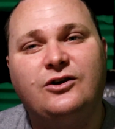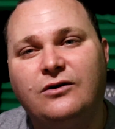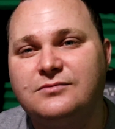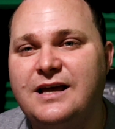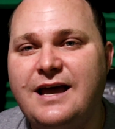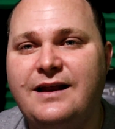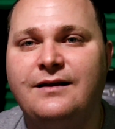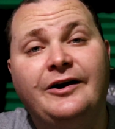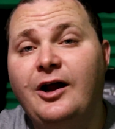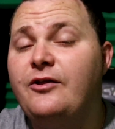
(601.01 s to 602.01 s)
You know what I'm saying?
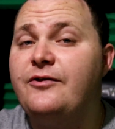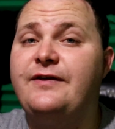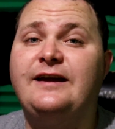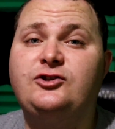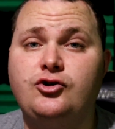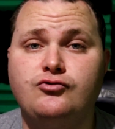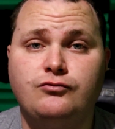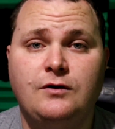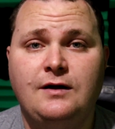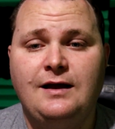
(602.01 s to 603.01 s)
Another thing,
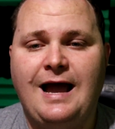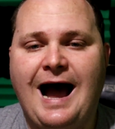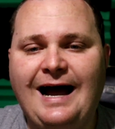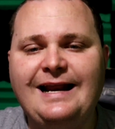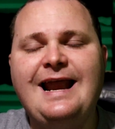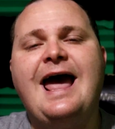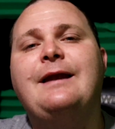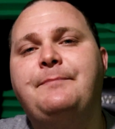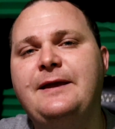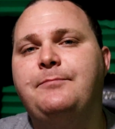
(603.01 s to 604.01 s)
too, I done
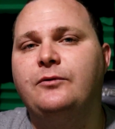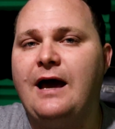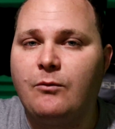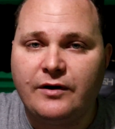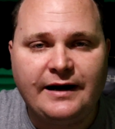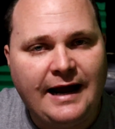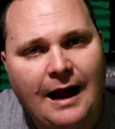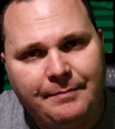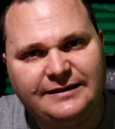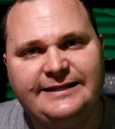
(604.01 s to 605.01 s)
had people that were in
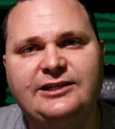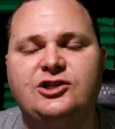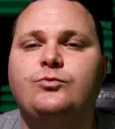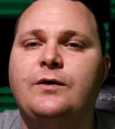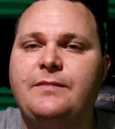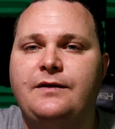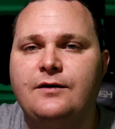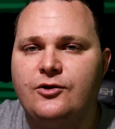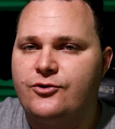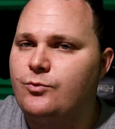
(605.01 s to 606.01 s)
competition with me
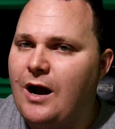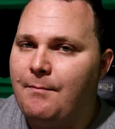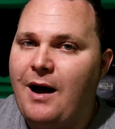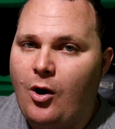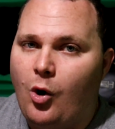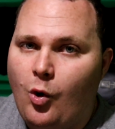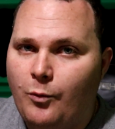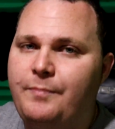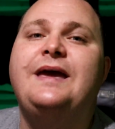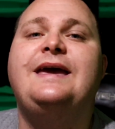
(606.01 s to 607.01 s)
throughout my
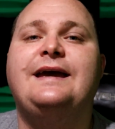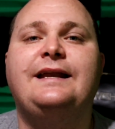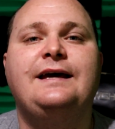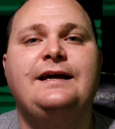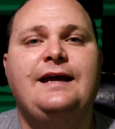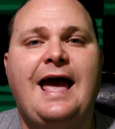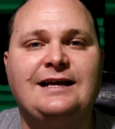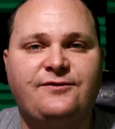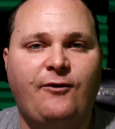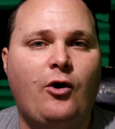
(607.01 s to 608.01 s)
whole bid
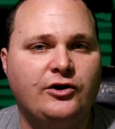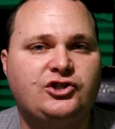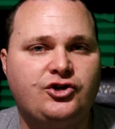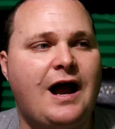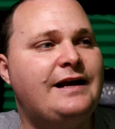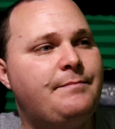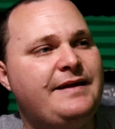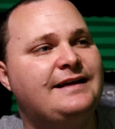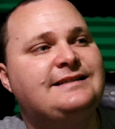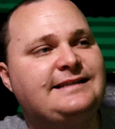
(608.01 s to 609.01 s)
as far as trying to
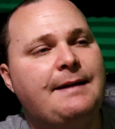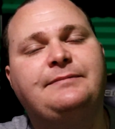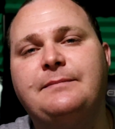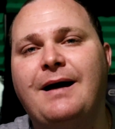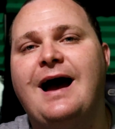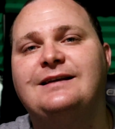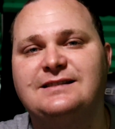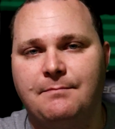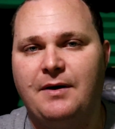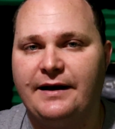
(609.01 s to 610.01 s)
be accepted by
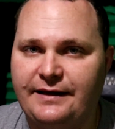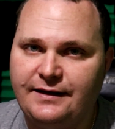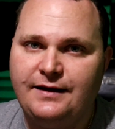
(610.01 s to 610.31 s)
somebody.